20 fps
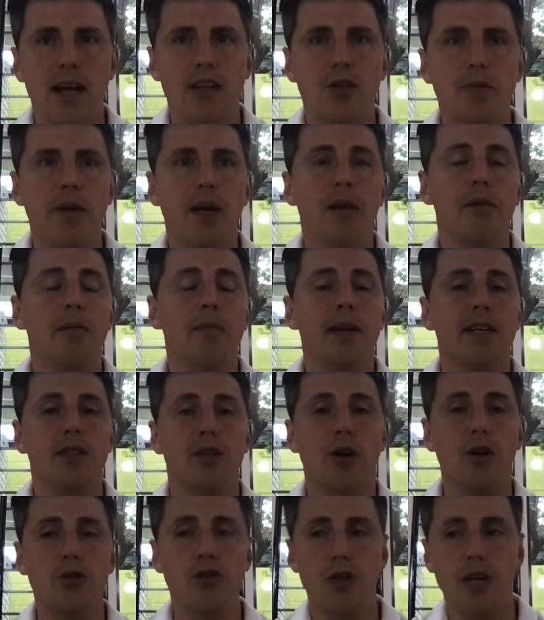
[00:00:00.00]
and to become the best
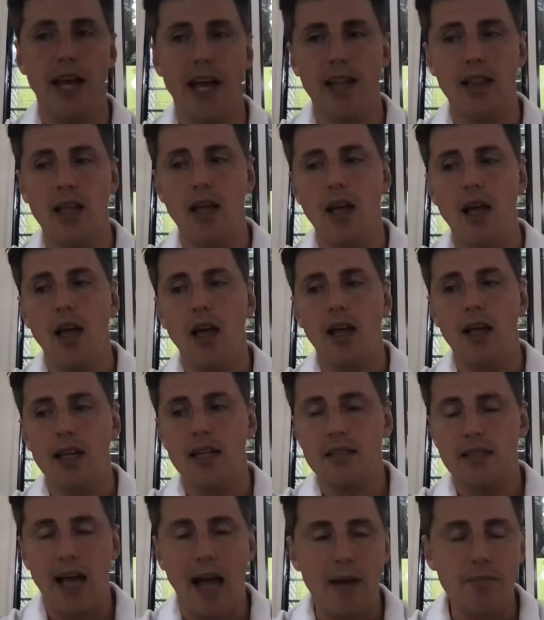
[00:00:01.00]
coach you can,
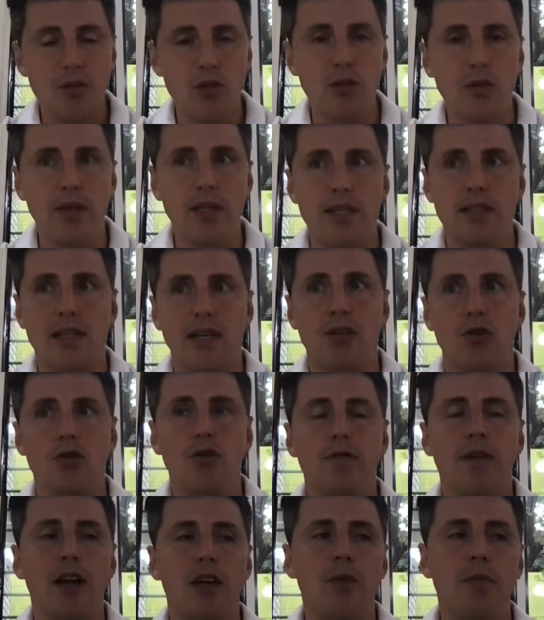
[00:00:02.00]
it's absolutely essential
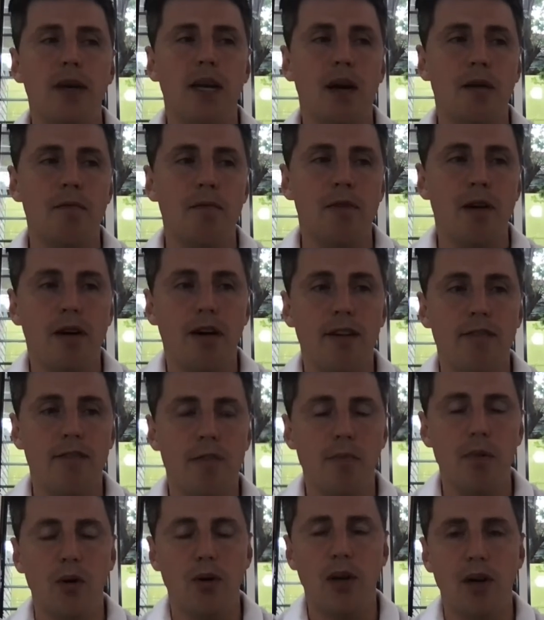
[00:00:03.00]
that you become very
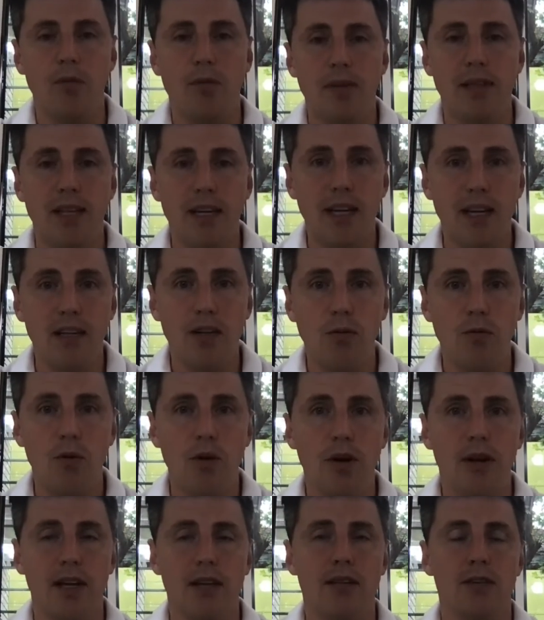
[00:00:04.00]
familiar with the inner
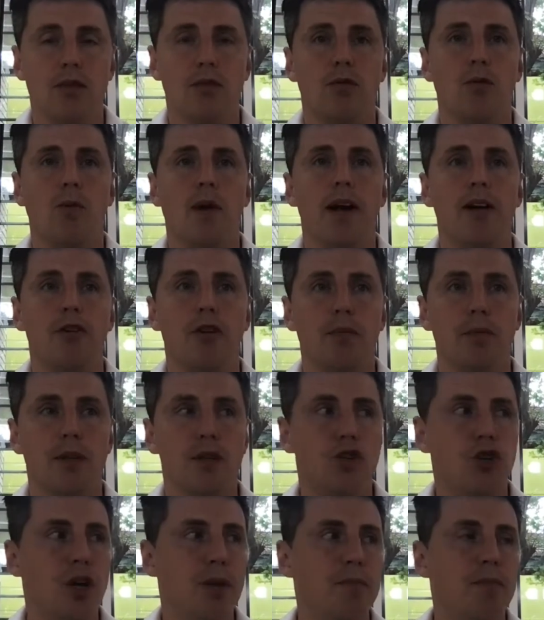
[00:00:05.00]
workings of the weight room and
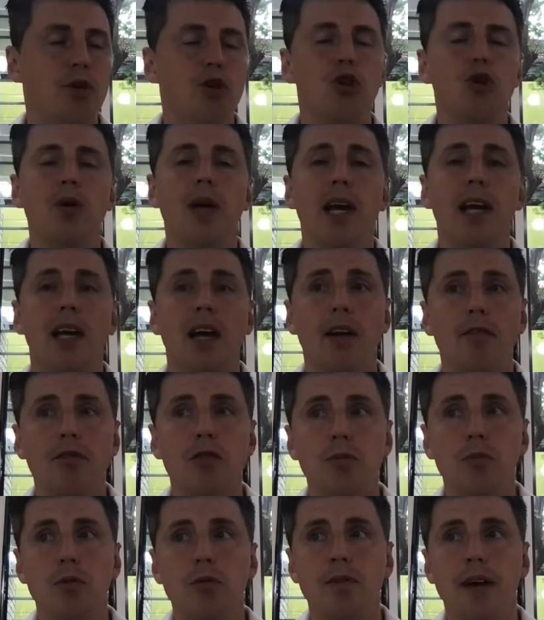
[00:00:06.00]
the gym. You get
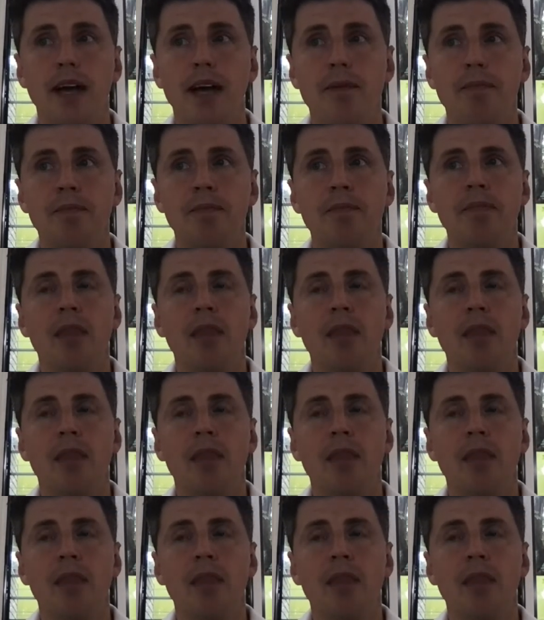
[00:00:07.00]
comfortable there.